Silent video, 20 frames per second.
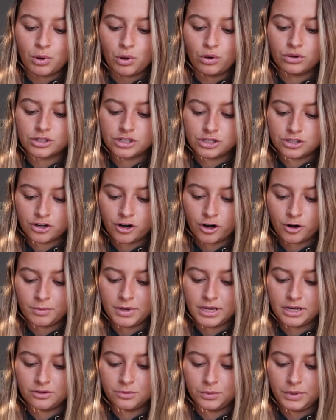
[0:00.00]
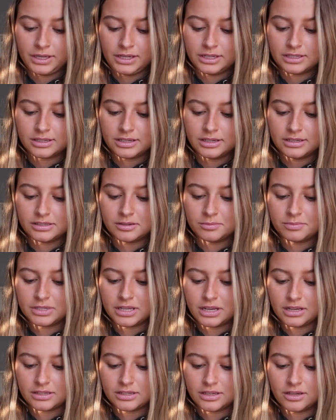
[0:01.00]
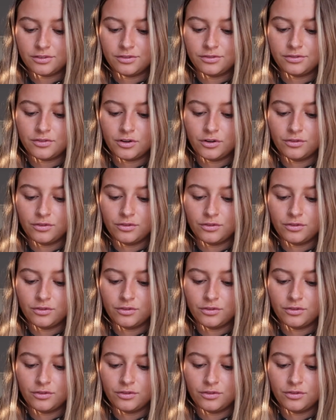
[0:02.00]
bold, determined, weaknesses, obsessive,